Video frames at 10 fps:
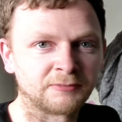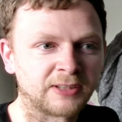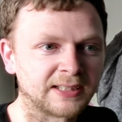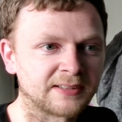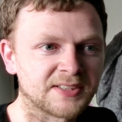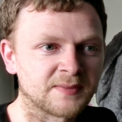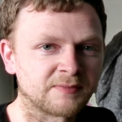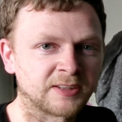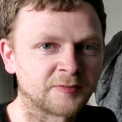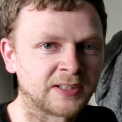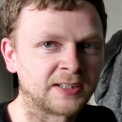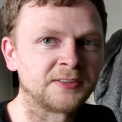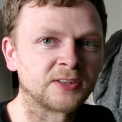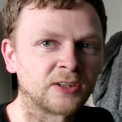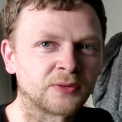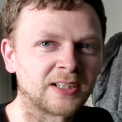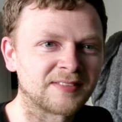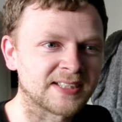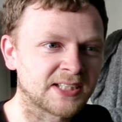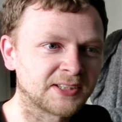relic or something like that, and you've got quite a
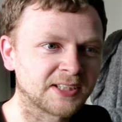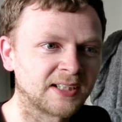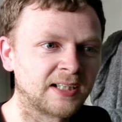tank.